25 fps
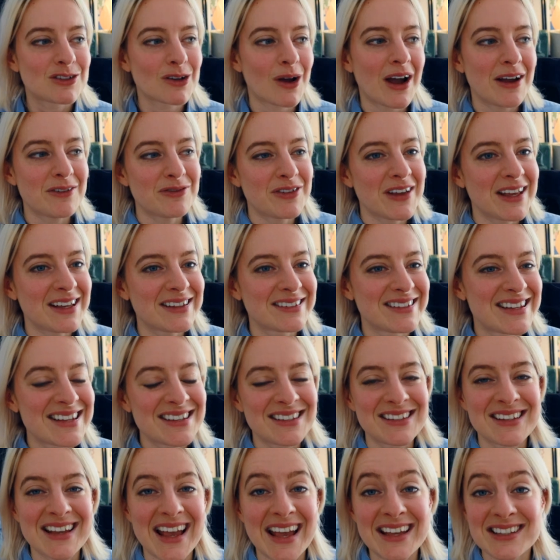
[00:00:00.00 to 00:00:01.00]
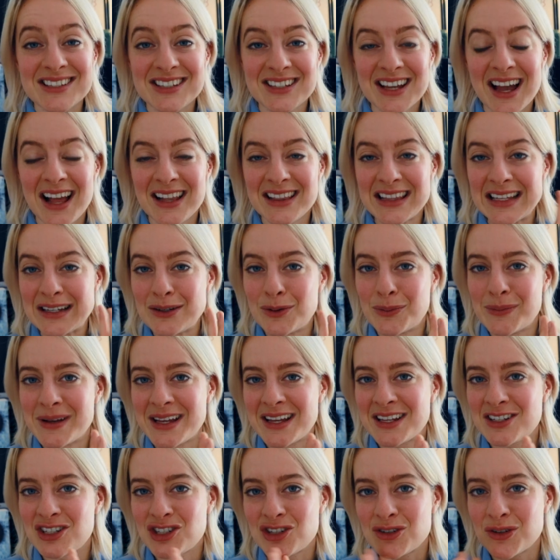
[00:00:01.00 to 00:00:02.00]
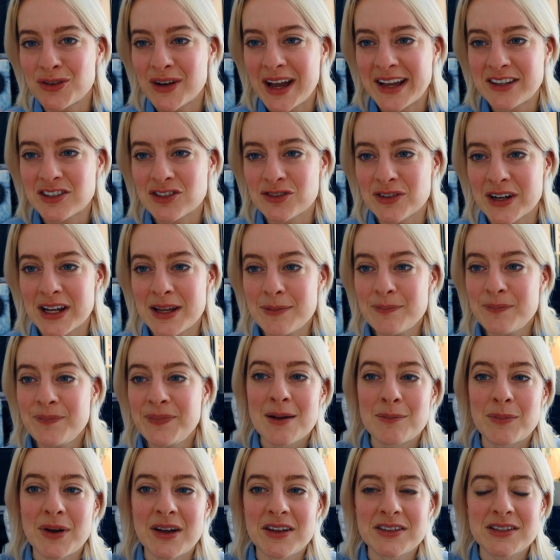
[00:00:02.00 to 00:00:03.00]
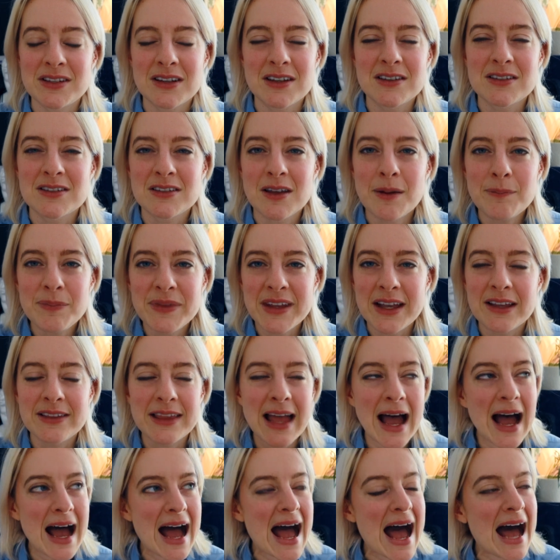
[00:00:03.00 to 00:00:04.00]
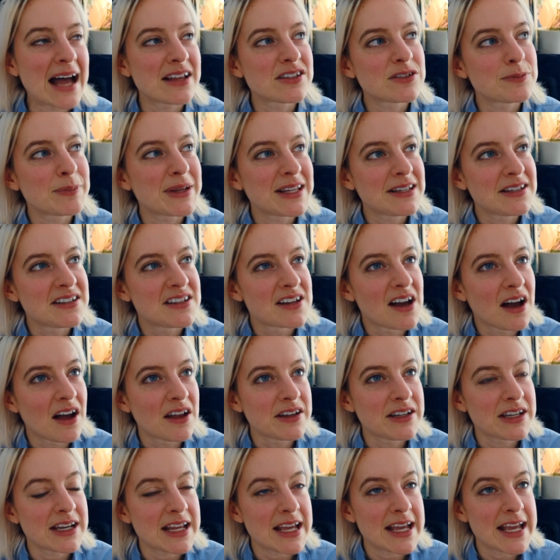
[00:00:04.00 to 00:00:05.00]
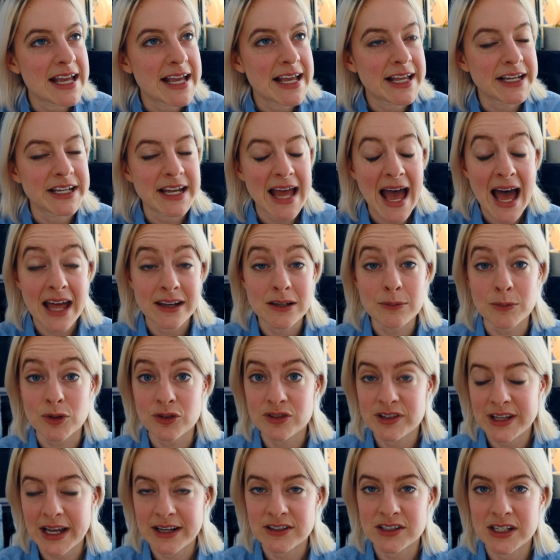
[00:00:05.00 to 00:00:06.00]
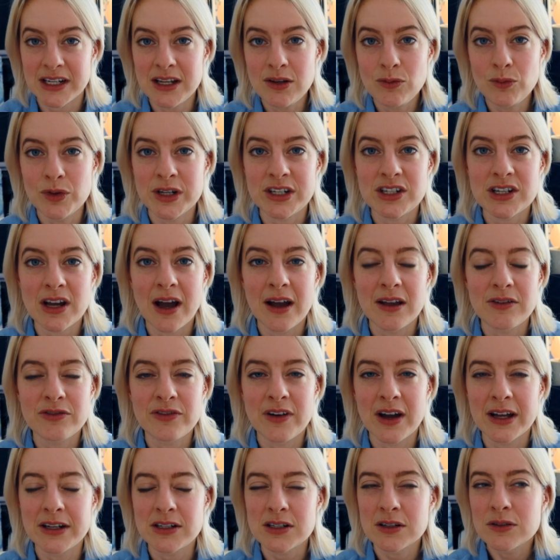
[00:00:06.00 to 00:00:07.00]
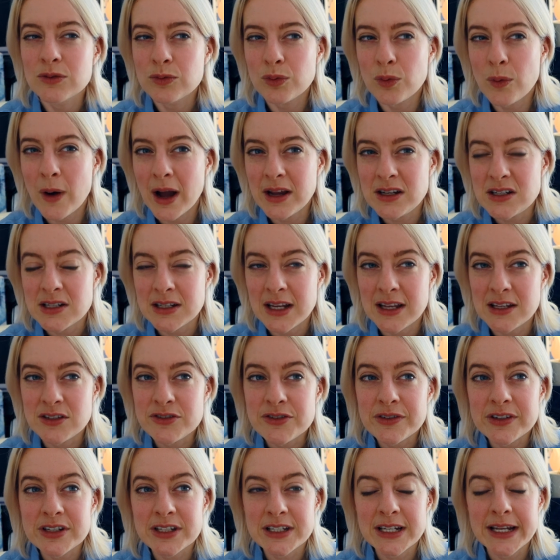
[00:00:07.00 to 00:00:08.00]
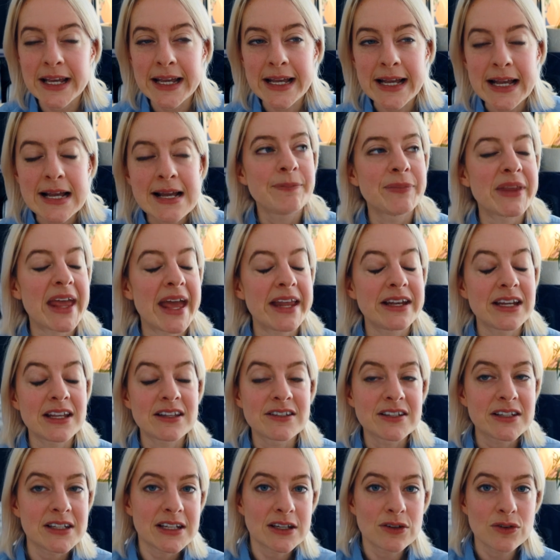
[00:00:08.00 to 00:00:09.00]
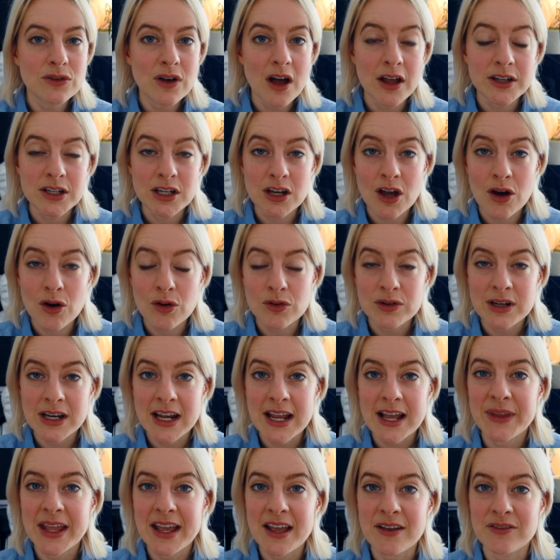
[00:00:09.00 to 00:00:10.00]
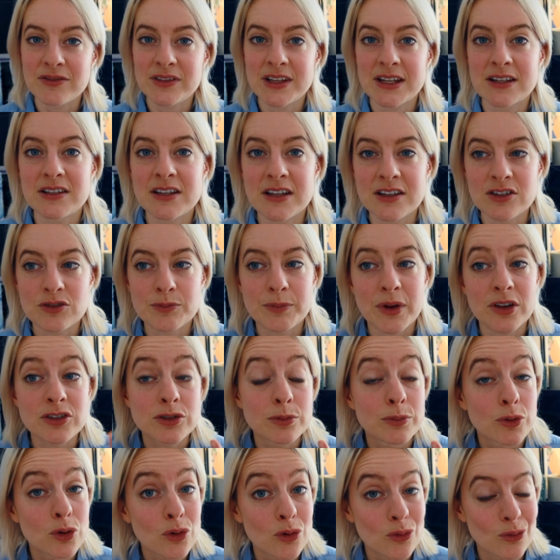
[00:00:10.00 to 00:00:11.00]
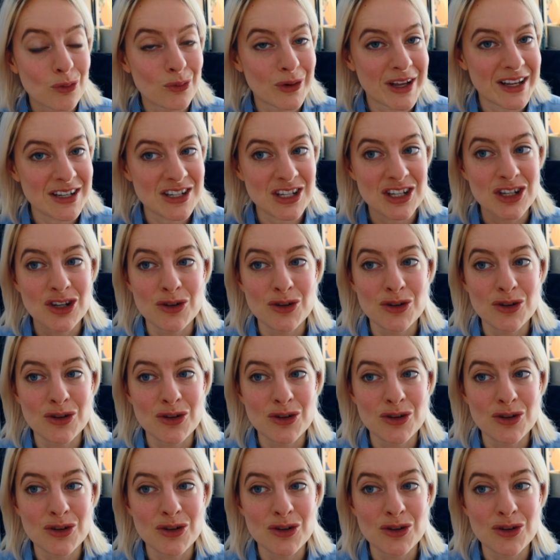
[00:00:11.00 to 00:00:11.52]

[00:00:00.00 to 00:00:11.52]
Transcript: So I think this is a little bit too extreme. But something that has been done in animals actually, which I find quite interesting, and it's still unknown if this is possible with